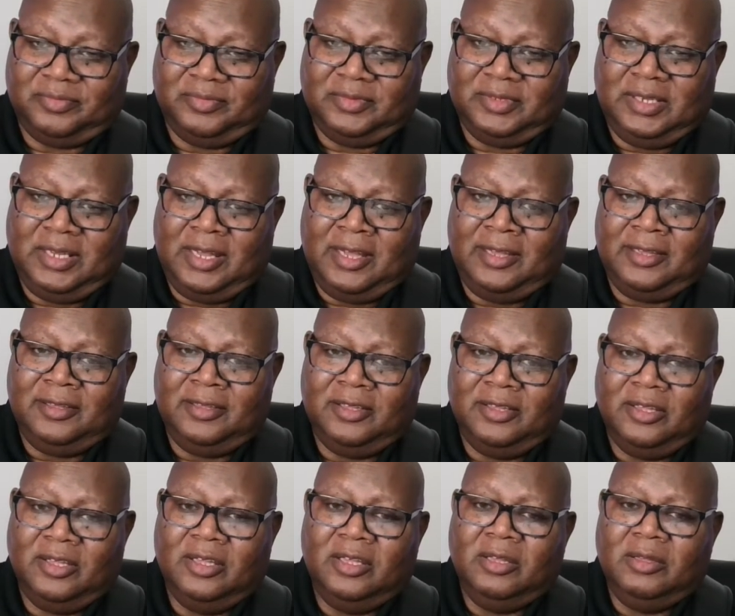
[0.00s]
Okay?
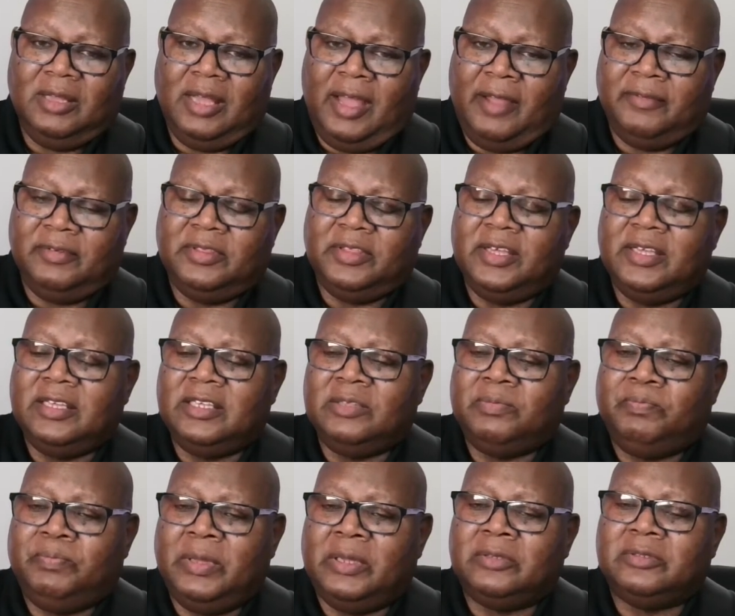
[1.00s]
Everything is
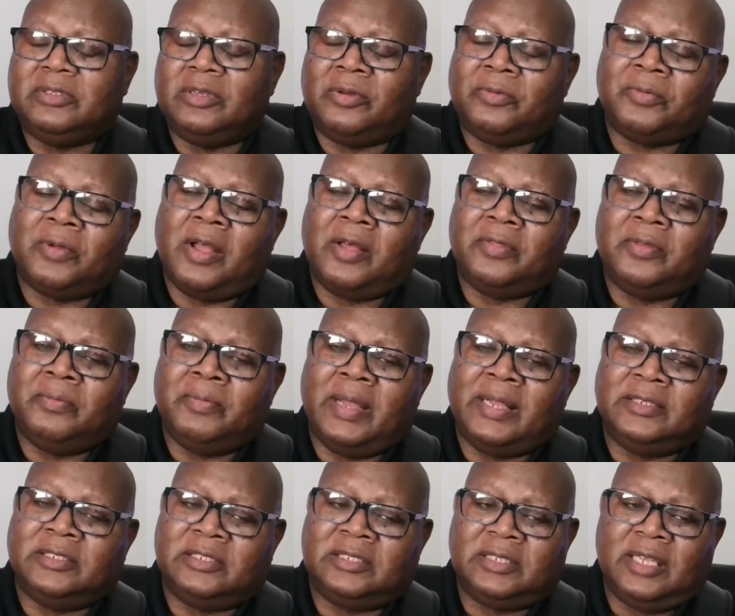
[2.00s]
built around the
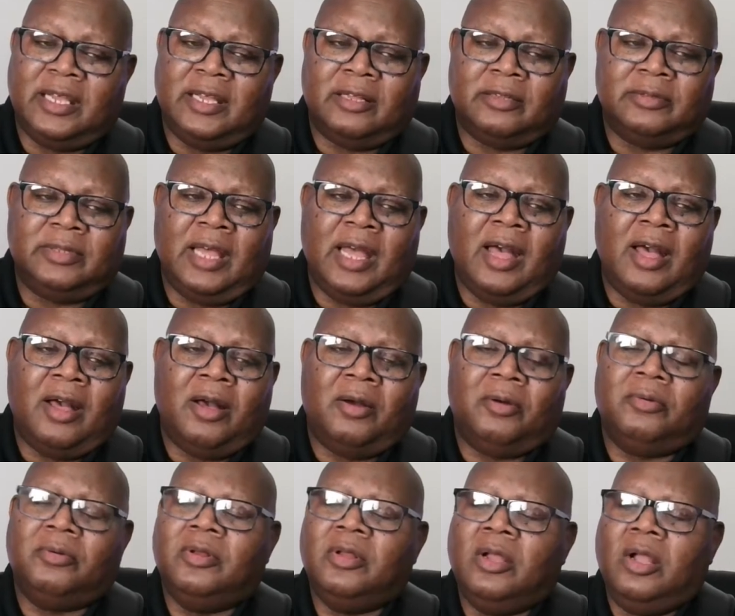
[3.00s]
major scale.
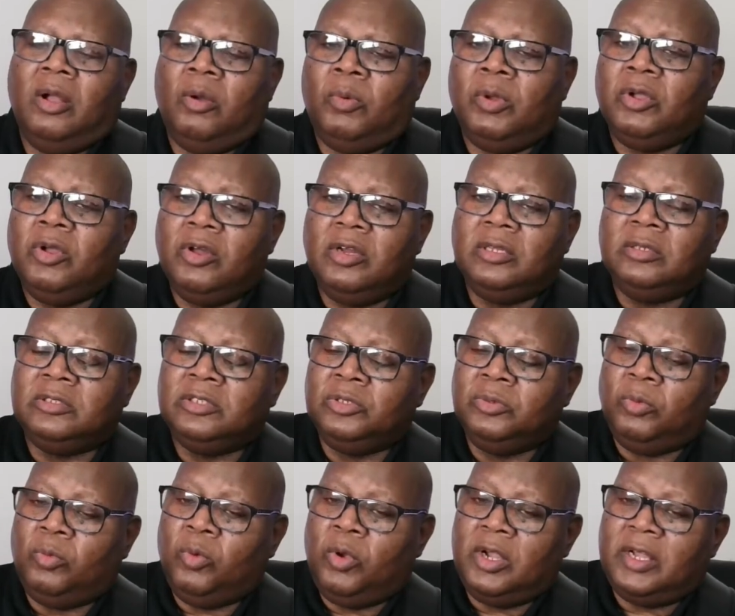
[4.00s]
Now, we're going to
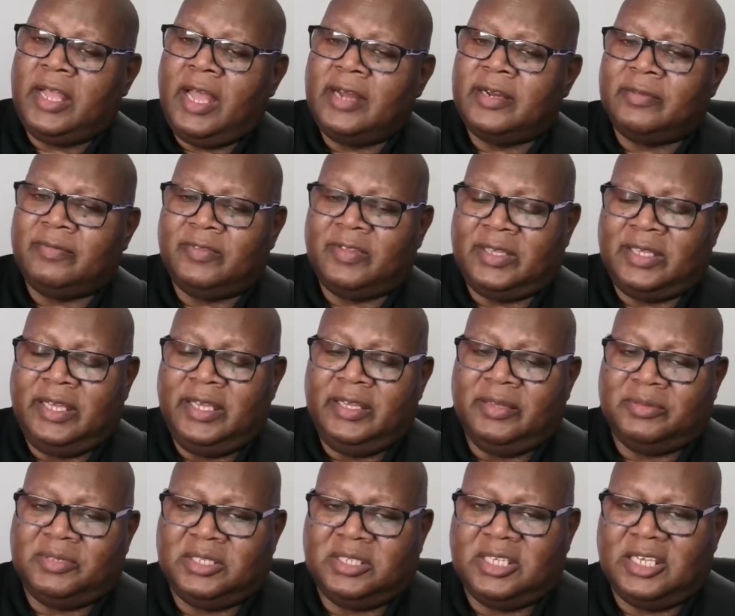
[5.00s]
work out of the key
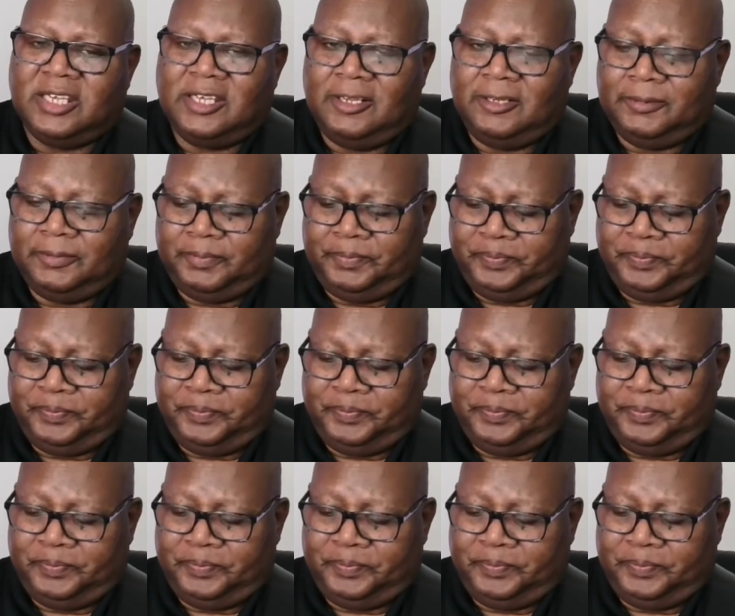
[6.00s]
of C.